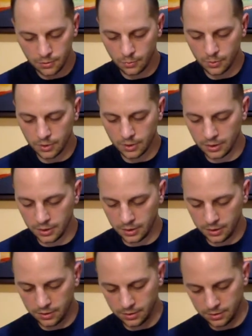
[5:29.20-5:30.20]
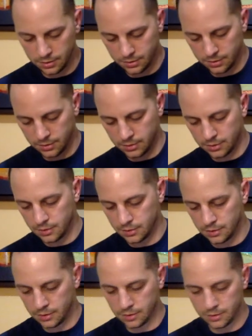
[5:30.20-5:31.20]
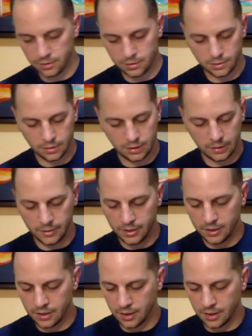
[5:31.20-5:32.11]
one of the limited